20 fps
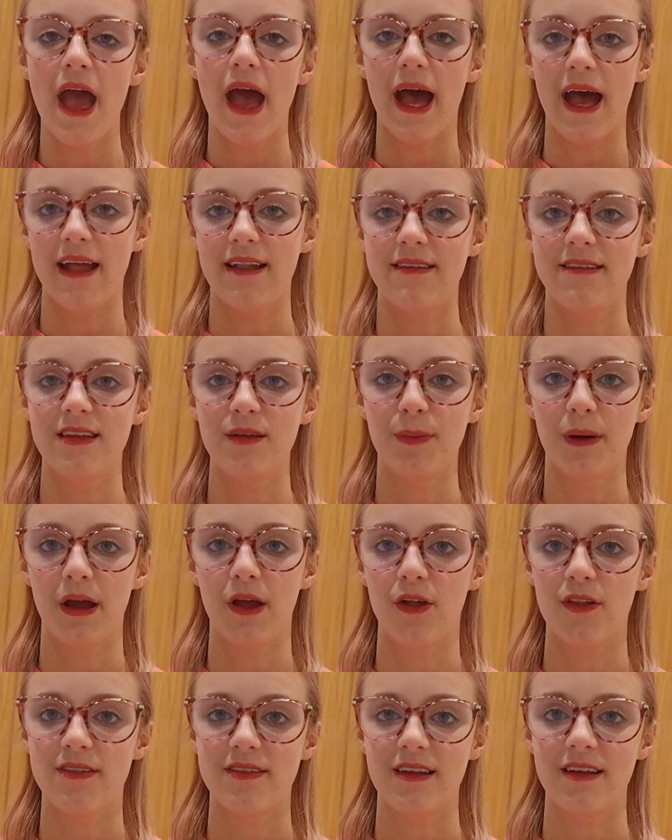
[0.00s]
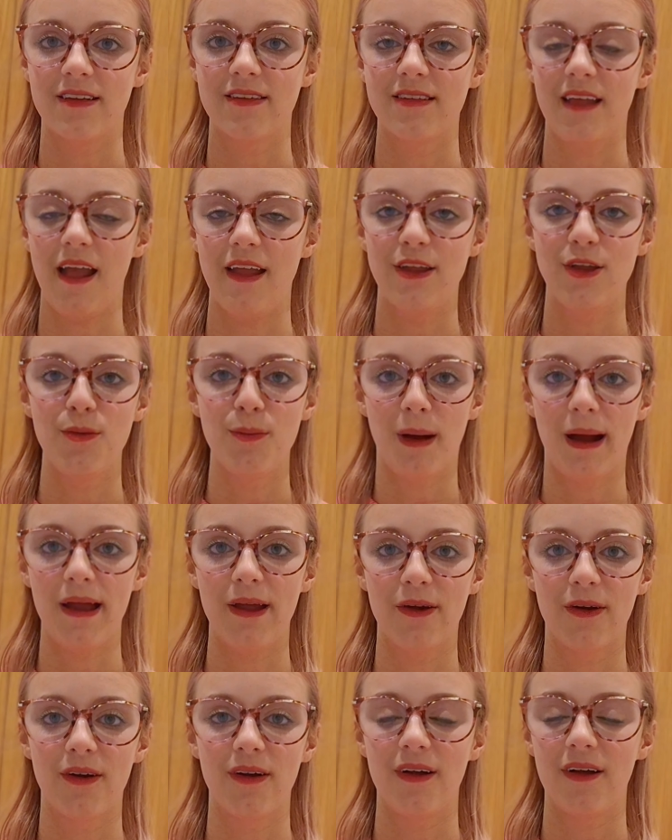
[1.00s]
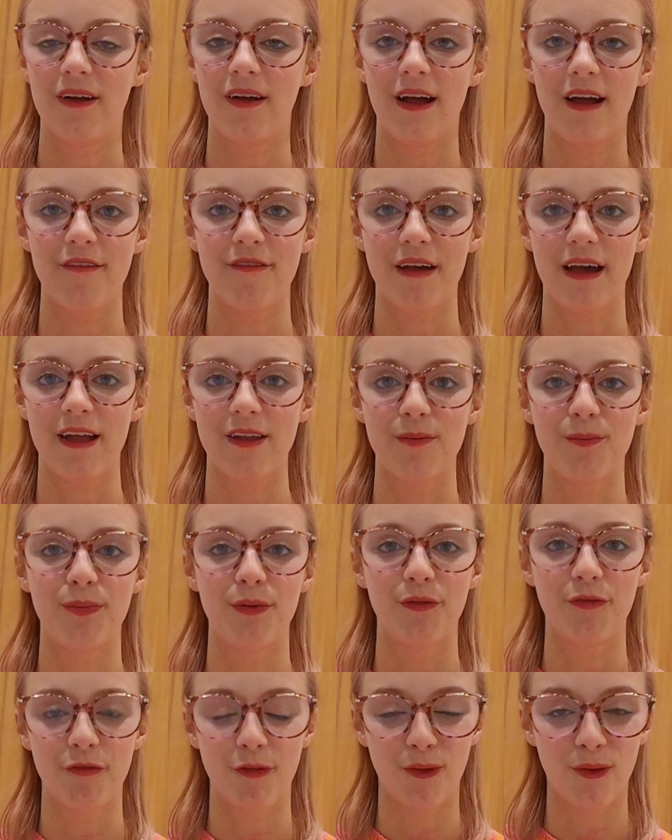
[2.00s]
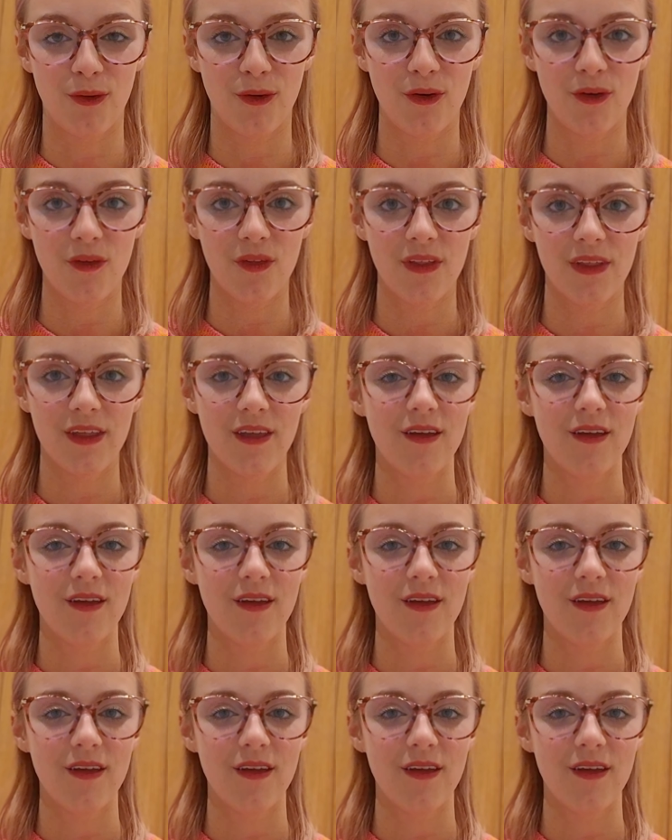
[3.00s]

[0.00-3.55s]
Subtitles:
antibiotics that you might have had before